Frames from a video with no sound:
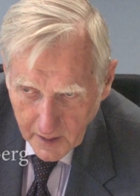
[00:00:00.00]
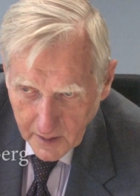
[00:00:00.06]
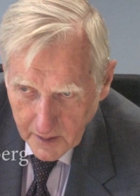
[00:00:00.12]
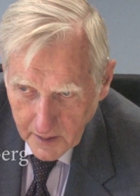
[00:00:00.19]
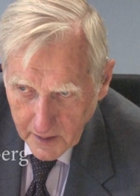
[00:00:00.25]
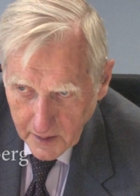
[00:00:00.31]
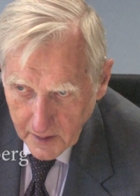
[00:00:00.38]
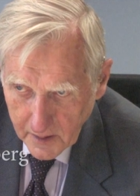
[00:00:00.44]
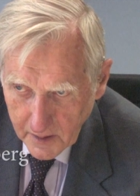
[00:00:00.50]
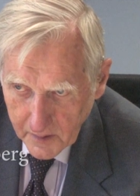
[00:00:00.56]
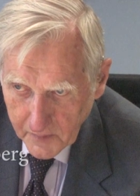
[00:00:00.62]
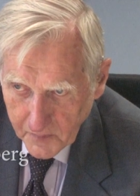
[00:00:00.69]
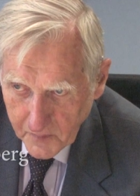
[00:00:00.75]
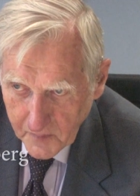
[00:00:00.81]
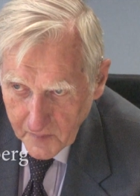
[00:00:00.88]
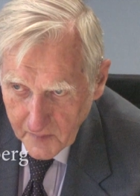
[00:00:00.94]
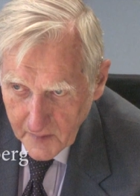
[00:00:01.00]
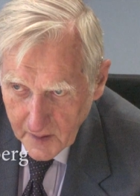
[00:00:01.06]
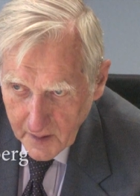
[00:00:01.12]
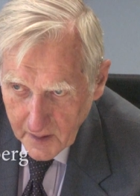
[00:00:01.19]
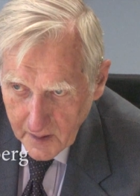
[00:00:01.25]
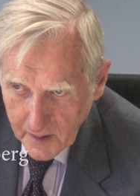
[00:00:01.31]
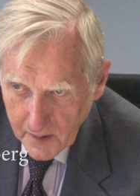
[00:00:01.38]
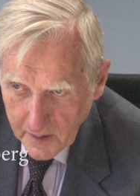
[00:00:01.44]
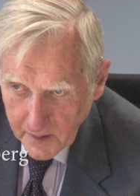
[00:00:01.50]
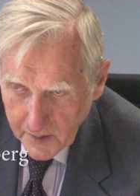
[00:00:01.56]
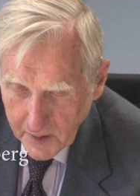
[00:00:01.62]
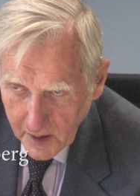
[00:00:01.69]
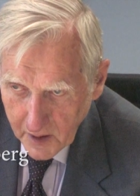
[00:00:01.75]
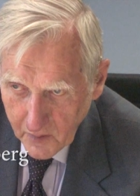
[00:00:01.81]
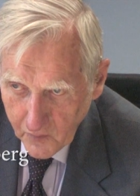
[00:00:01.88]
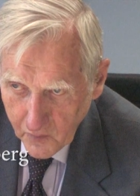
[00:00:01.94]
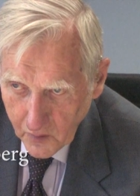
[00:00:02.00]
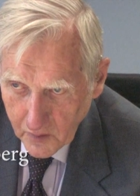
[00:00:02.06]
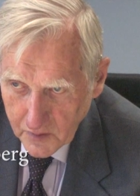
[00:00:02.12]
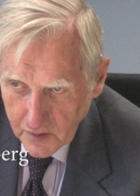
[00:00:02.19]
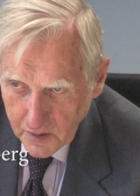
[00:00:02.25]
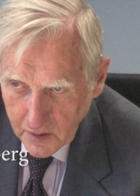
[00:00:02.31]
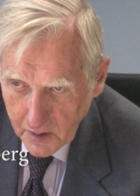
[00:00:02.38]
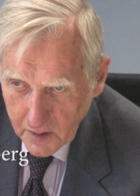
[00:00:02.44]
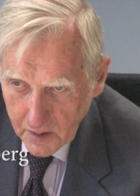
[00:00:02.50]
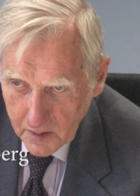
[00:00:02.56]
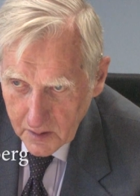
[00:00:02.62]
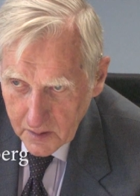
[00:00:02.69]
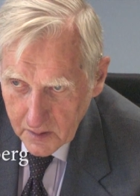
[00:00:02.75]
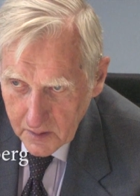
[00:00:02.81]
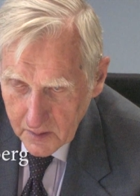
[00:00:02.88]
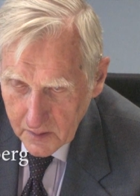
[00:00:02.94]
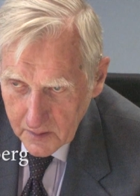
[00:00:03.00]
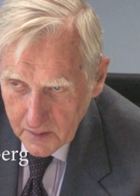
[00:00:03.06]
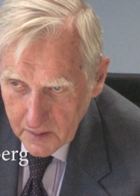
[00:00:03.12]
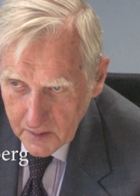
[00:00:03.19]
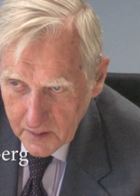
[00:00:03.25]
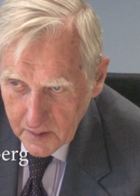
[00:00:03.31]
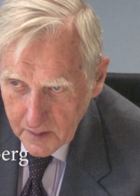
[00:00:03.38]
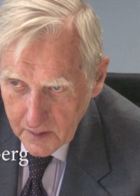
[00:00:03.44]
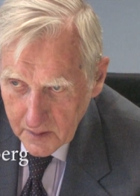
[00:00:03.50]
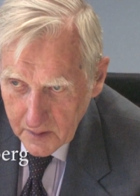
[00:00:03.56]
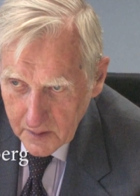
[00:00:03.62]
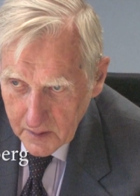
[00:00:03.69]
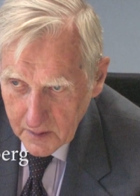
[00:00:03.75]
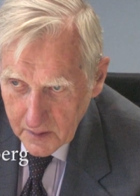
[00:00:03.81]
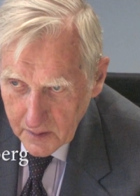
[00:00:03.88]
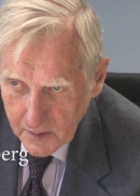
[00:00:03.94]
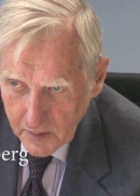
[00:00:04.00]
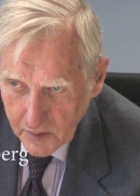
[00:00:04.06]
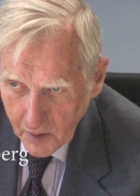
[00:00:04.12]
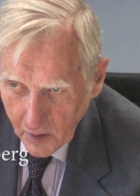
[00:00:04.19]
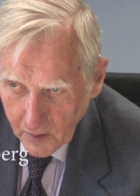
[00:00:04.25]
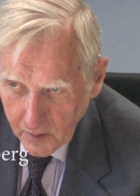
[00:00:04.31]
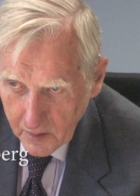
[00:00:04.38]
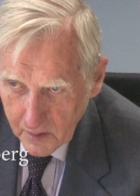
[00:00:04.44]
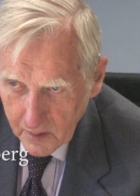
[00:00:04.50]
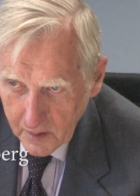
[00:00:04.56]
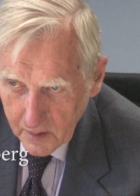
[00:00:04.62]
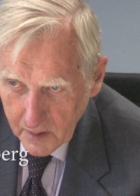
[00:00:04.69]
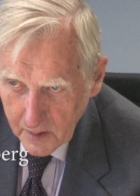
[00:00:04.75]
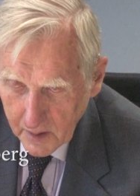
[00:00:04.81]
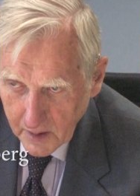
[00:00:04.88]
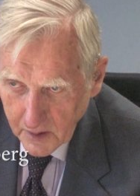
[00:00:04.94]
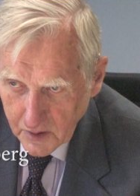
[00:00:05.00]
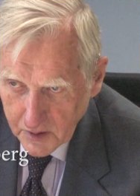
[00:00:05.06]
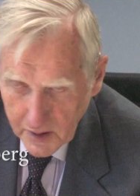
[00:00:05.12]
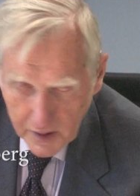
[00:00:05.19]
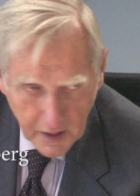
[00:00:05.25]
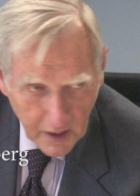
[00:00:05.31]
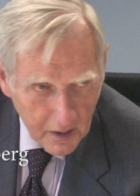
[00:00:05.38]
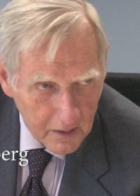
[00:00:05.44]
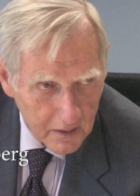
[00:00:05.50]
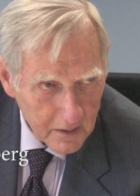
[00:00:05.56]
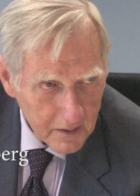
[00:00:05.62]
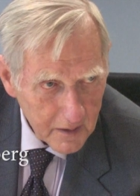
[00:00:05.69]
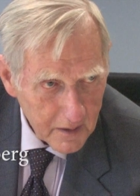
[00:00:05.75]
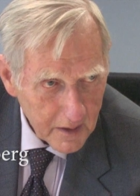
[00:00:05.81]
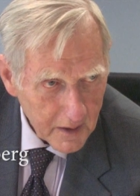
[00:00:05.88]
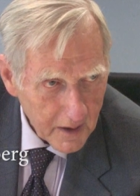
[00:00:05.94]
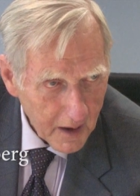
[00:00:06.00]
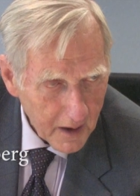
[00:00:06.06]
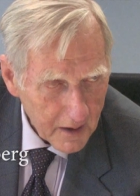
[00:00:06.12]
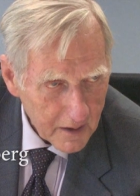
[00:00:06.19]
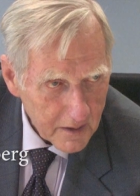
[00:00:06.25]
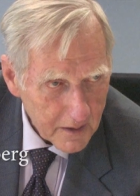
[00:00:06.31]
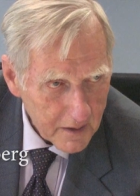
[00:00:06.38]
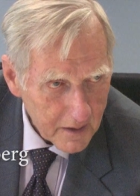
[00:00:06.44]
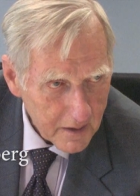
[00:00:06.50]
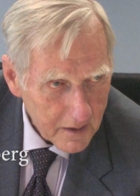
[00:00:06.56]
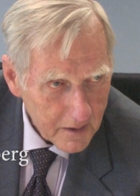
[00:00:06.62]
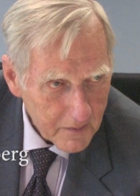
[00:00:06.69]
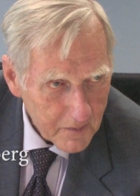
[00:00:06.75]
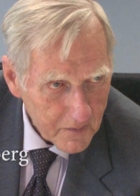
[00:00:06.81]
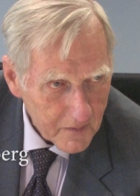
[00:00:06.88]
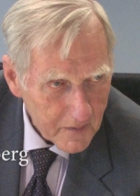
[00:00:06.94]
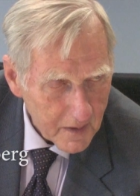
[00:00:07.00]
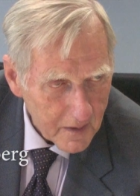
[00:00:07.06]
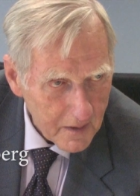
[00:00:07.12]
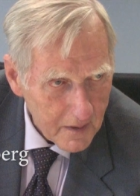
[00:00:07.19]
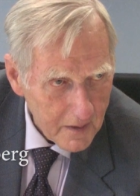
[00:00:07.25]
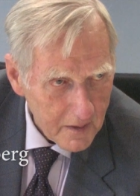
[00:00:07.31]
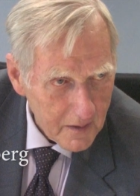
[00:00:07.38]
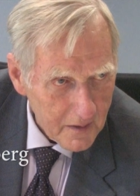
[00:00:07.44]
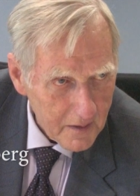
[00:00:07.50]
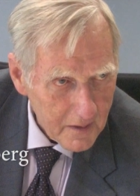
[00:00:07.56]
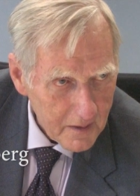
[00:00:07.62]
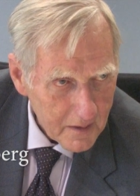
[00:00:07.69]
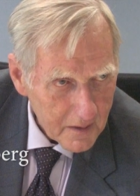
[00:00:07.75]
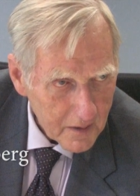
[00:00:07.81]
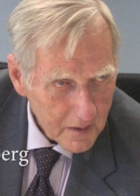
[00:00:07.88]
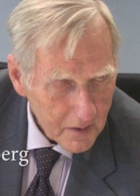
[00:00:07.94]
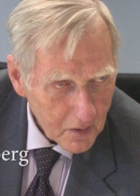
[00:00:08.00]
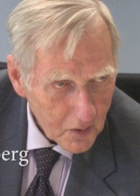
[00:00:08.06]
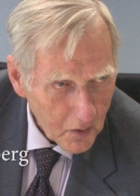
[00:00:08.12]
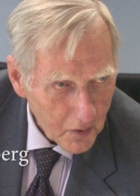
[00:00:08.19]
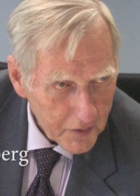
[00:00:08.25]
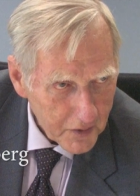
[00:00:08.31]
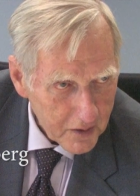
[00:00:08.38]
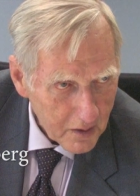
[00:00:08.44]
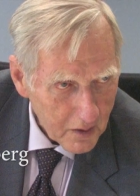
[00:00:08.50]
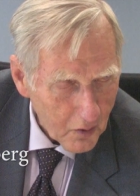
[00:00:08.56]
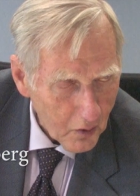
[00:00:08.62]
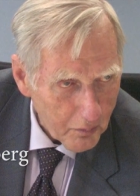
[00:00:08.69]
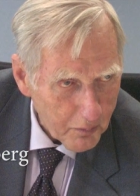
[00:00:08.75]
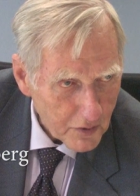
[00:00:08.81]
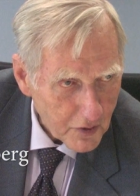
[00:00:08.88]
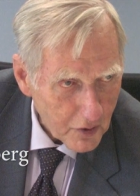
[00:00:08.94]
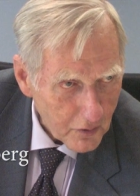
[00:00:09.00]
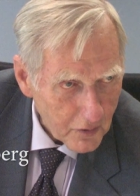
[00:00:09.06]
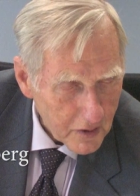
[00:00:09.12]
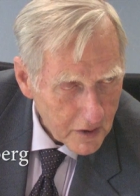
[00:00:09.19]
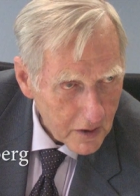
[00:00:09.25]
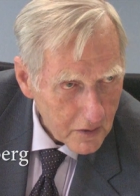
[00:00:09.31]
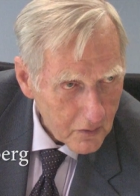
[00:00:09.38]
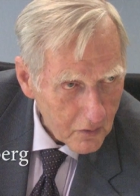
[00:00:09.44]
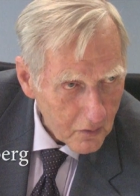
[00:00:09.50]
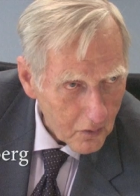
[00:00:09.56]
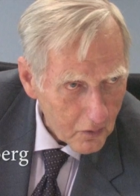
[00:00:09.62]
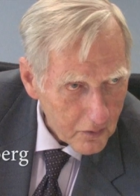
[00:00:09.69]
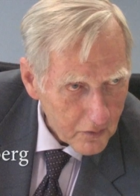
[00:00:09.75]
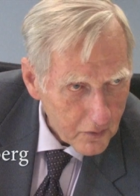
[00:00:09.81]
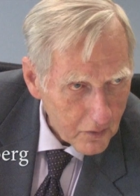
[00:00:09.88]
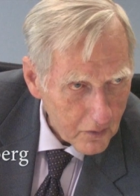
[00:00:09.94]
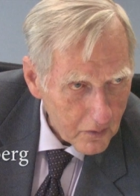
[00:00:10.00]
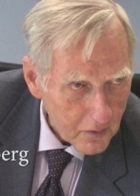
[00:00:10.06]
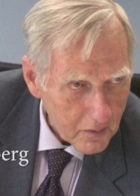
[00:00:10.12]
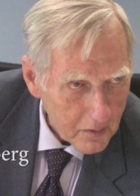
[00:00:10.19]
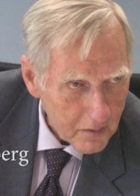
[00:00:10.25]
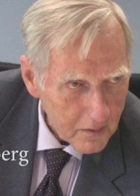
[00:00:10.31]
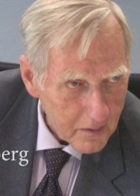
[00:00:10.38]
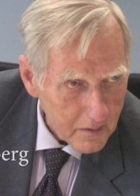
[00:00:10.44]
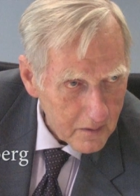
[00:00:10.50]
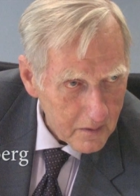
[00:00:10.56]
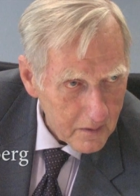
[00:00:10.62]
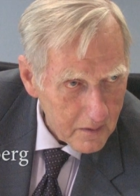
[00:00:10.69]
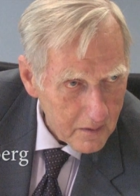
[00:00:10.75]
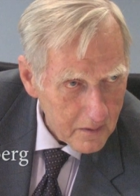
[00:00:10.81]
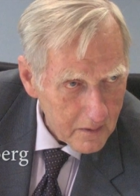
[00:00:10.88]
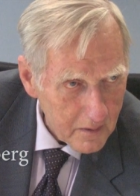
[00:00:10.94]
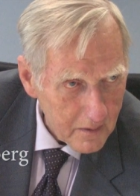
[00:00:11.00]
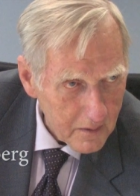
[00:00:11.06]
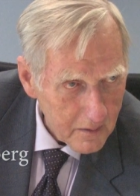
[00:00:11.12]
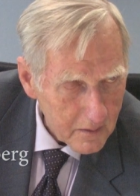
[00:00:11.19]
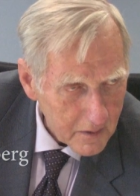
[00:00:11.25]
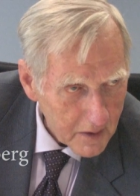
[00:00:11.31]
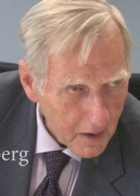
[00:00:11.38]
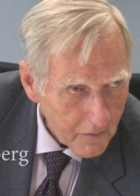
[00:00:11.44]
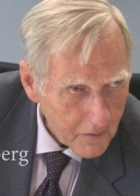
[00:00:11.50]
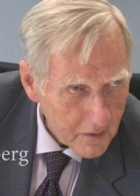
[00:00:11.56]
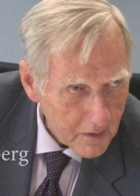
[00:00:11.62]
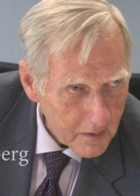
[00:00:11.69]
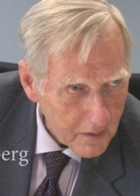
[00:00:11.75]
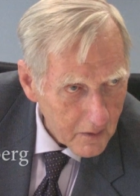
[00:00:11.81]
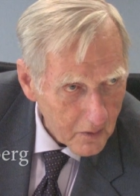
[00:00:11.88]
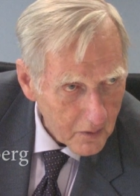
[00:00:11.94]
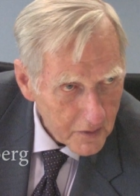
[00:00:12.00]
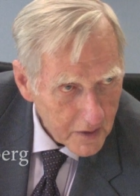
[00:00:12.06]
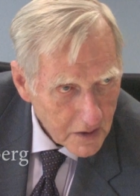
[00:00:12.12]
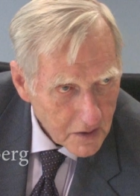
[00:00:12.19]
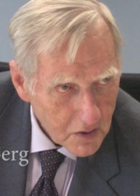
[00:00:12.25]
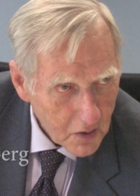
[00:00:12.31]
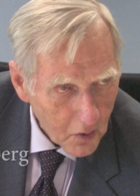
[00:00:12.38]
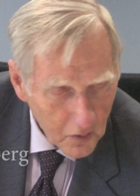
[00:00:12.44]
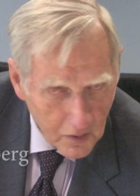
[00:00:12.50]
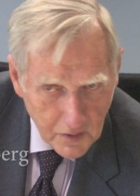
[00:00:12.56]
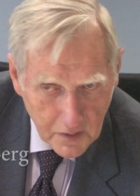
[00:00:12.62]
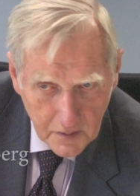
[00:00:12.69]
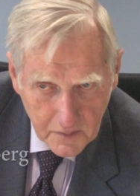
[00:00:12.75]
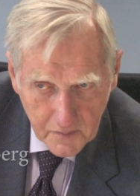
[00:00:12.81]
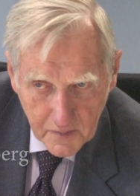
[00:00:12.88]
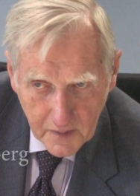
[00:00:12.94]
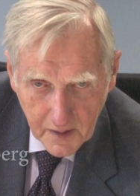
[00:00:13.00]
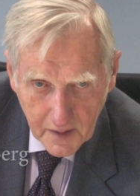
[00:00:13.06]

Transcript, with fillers: and uh, there was a young engineer he had uh, uh, got the opportunity to go to Delft yes. on this course,